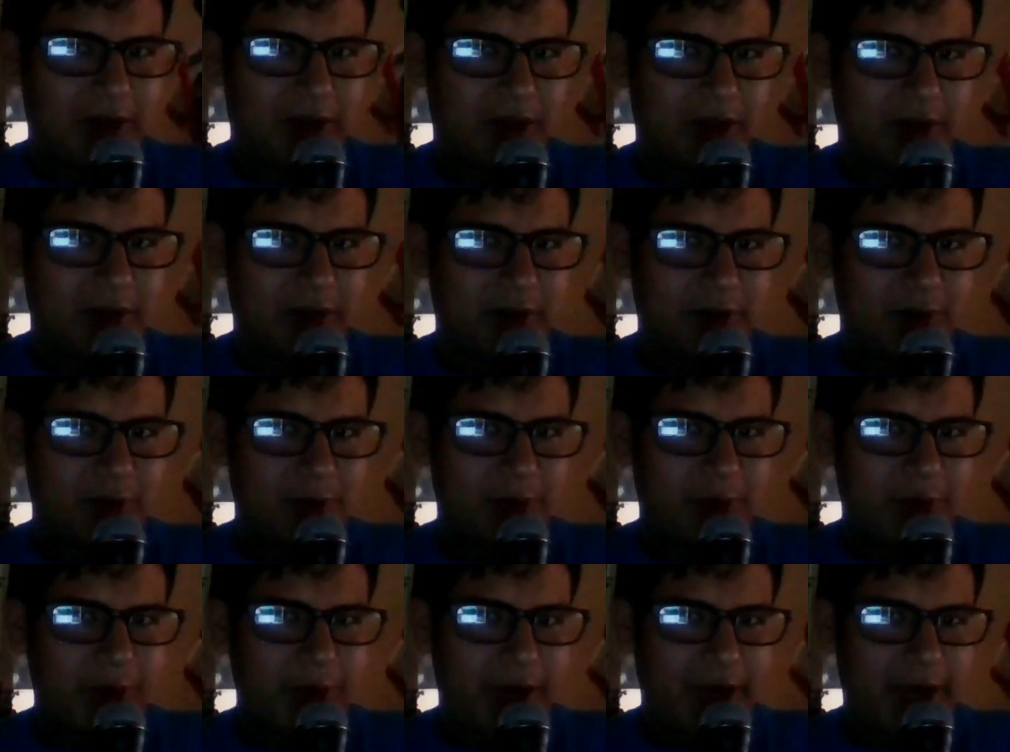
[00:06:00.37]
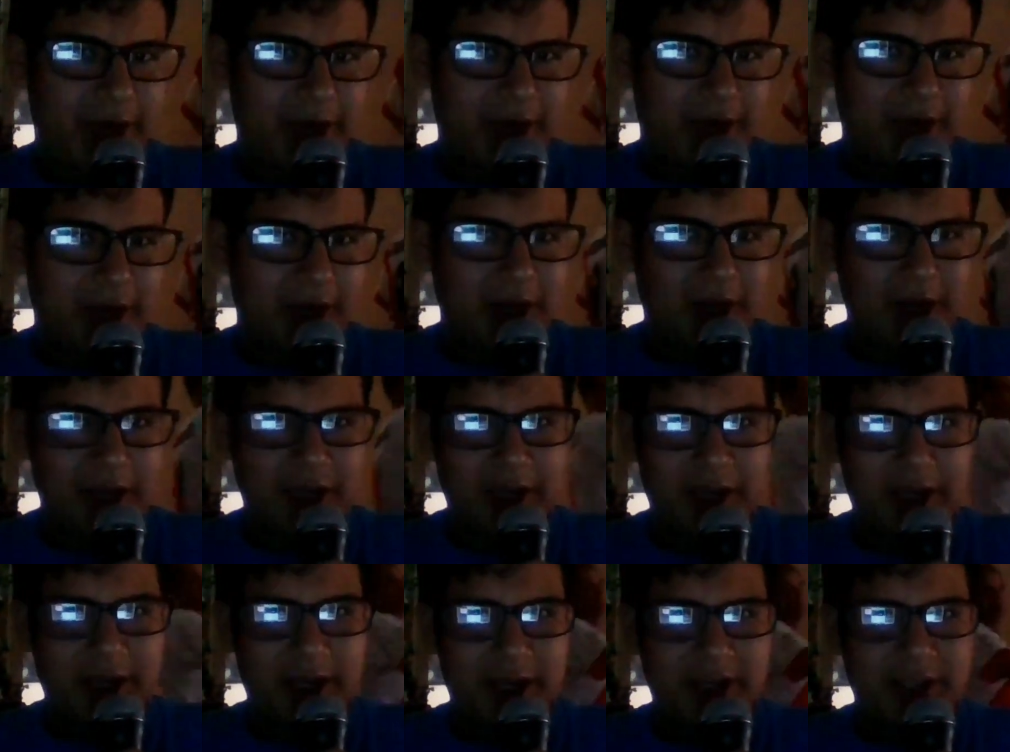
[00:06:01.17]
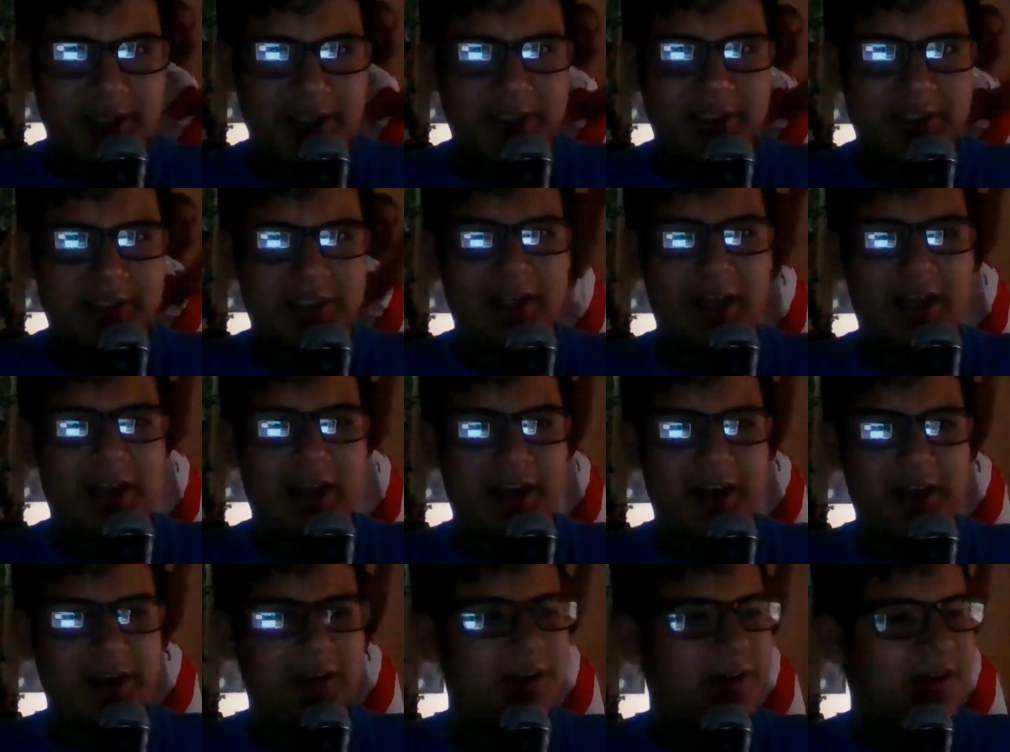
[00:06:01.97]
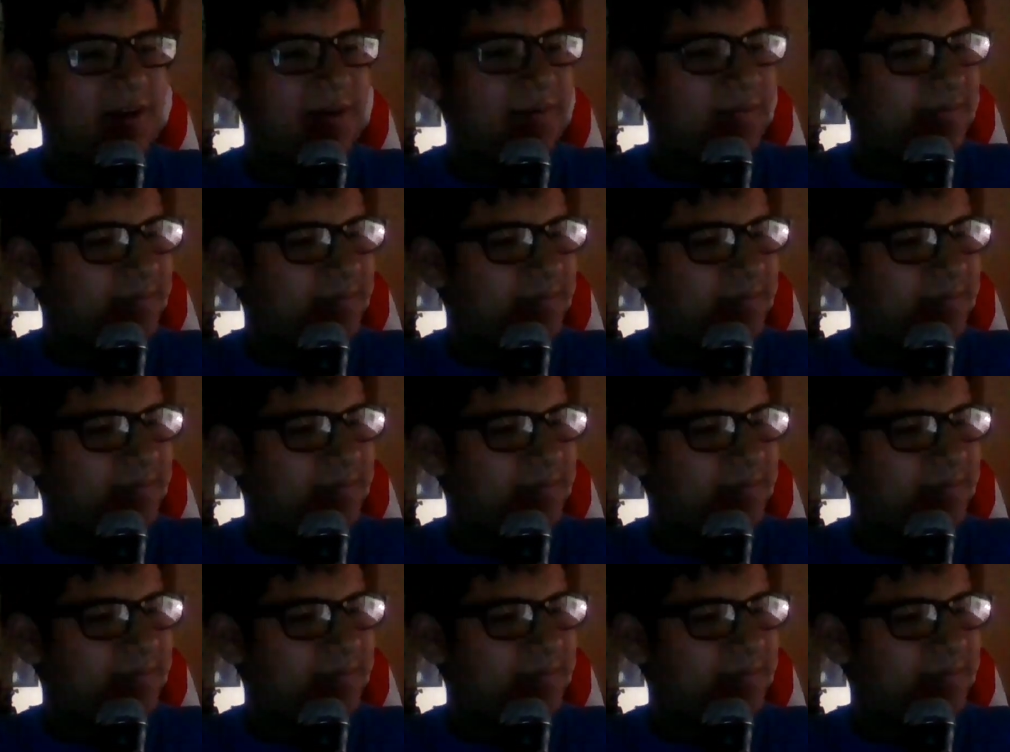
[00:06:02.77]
Another thing is that,